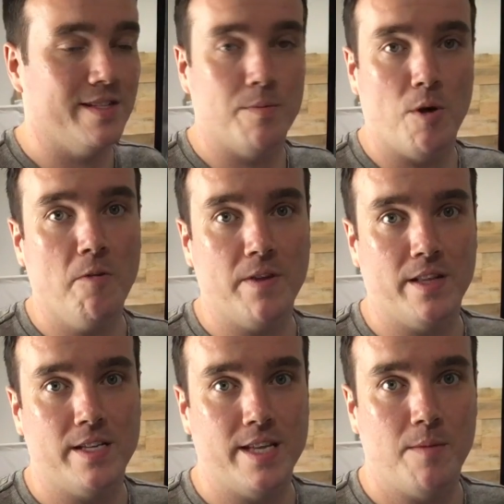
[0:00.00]
it's a
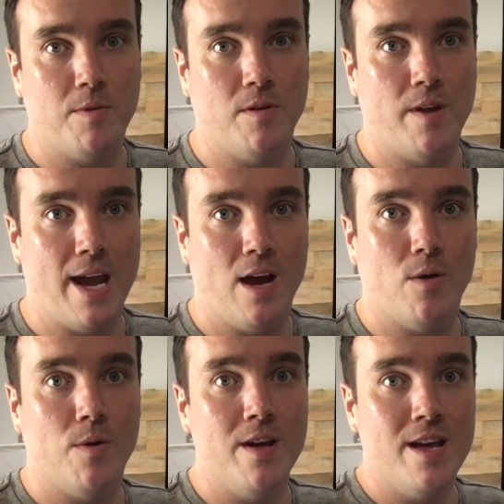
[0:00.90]
perfect example on
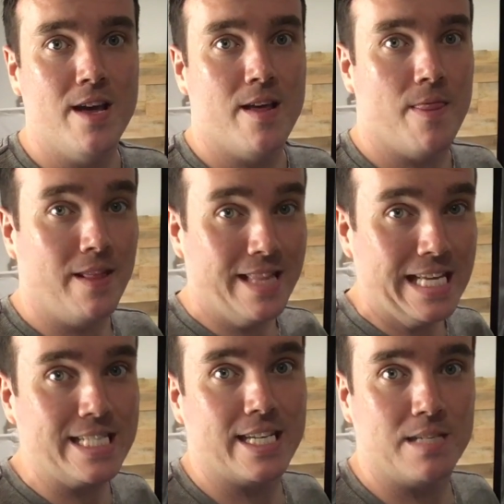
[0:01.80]
how the
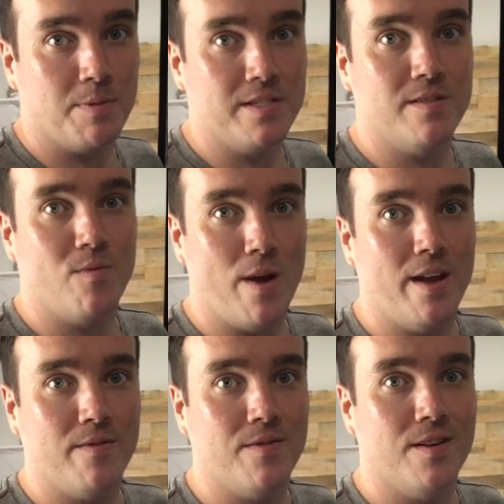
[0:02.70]
least expensive
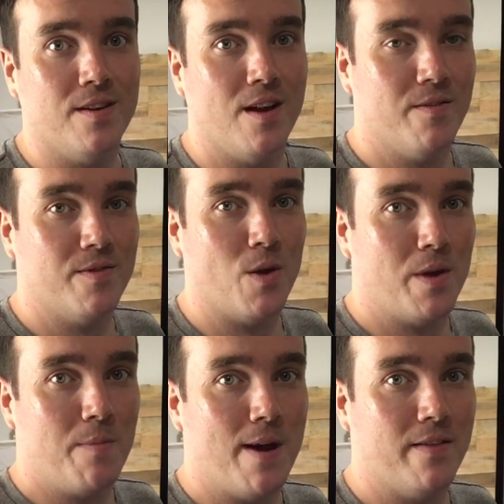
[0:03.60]
way of
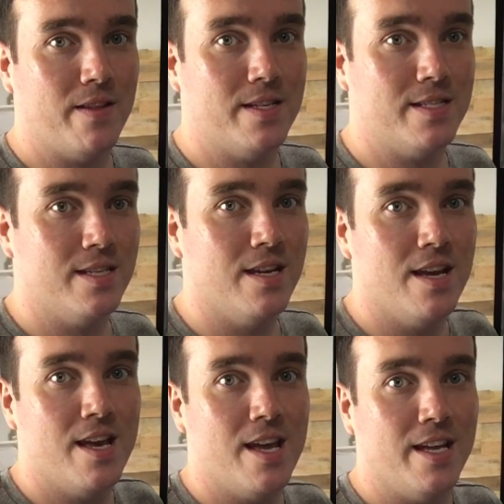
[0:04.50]
going about this
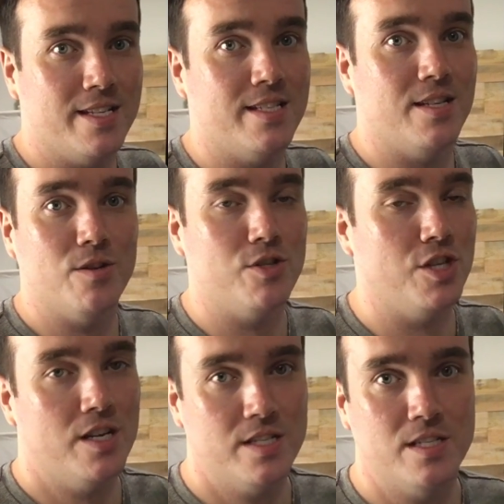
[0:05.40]
is still
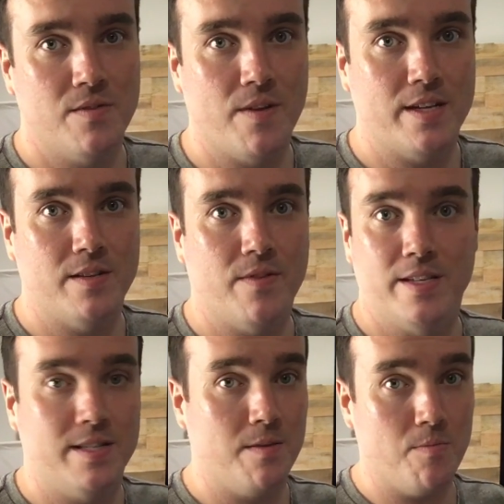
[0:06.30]
just as effective
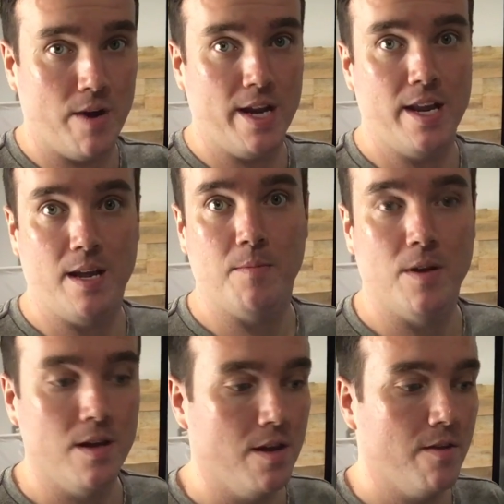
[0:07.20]
as the brand
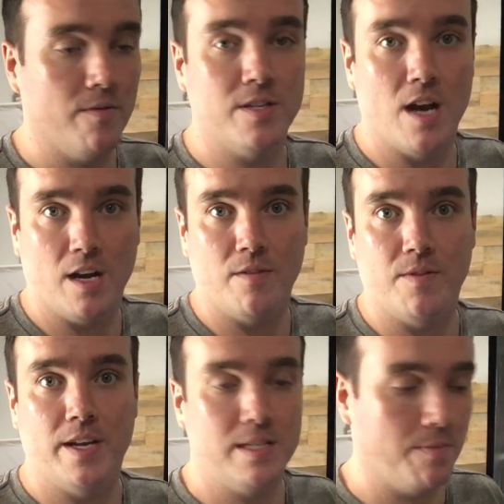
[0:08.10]
name
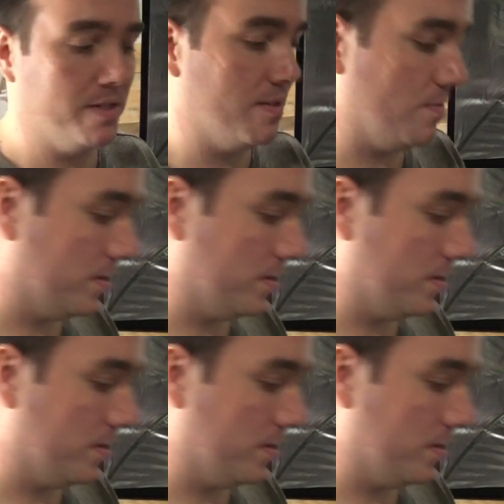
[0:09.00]
photography expensive